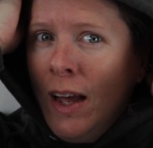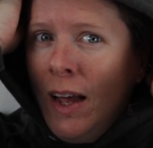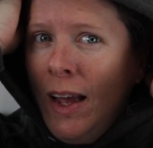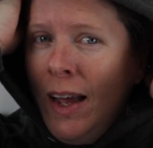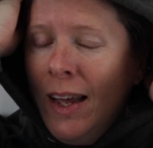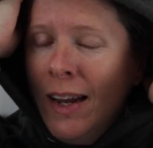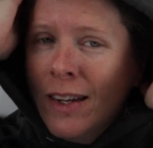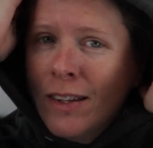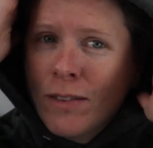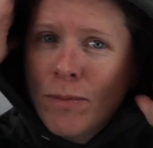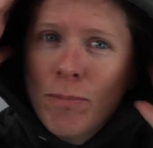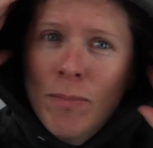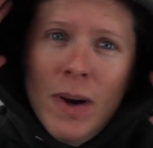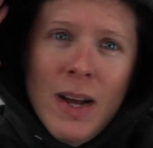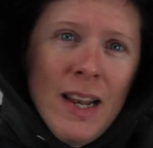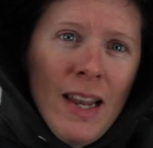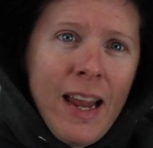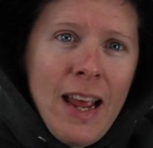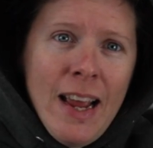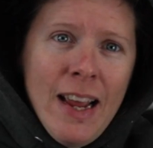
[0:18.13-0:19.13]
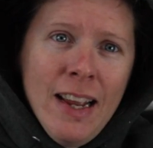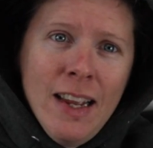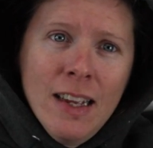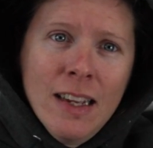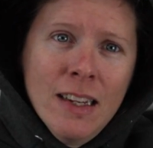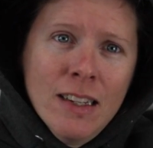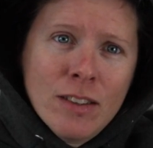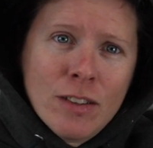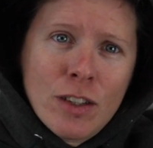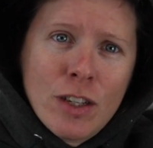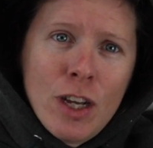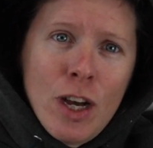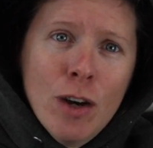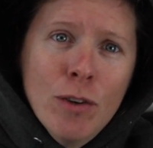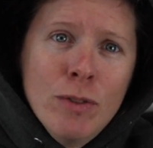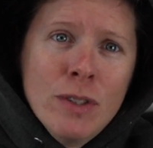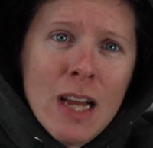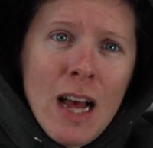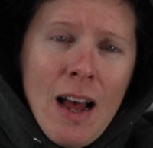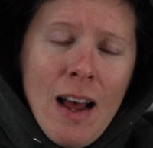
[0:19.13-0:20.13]
It is Monday. It is
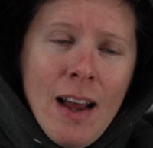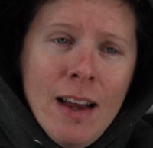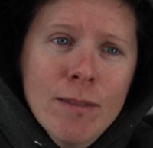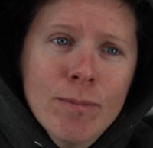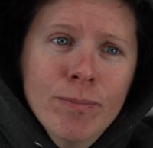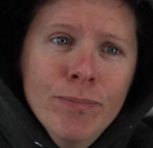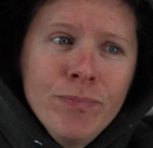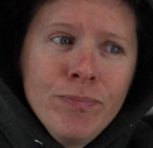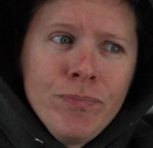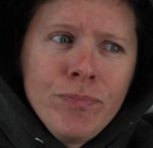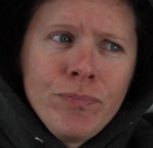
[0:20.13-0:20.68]
go time.